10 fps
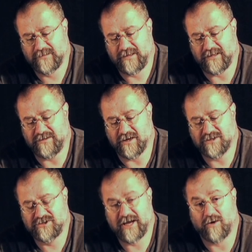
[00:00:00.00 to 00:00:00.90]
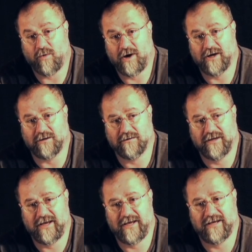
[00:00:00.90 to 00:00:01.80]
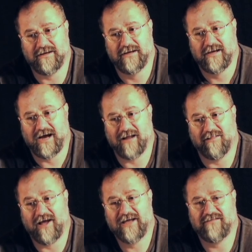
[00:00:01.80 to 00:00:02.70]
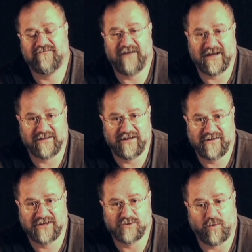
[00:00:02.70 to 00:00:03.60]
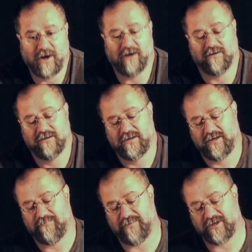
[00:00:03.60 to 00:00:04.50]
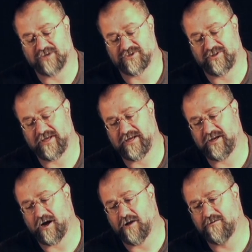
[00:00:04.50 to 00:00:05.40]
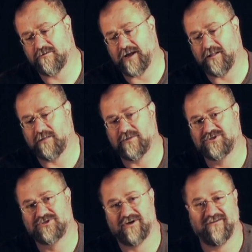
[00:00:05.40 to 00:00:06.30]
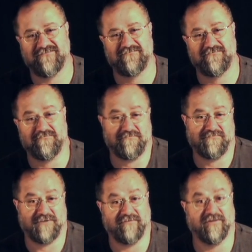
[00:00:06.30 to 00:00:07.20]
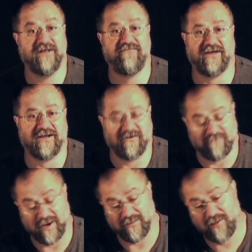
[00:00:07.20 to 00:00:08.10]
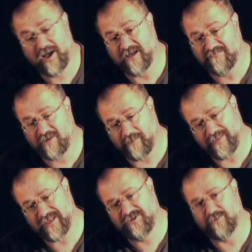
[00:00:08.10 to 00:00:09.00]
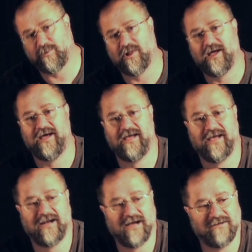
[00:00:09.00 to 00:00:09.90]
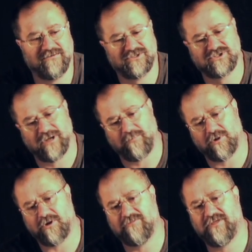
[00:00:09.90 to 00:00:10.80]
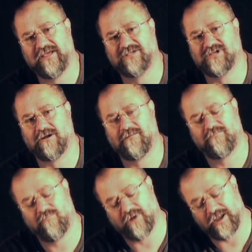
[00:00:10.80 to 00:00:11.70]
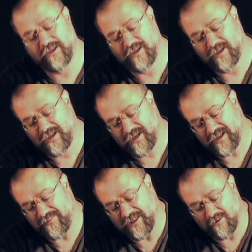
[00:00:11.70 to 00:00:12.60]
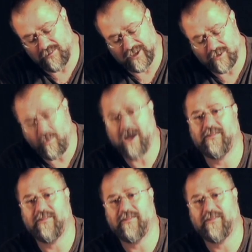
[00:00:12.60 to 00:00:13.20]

it does take a while, and I like the fact that it takes a while, because then other elements of living of my life come into play, and I stumble on things that are like, wow,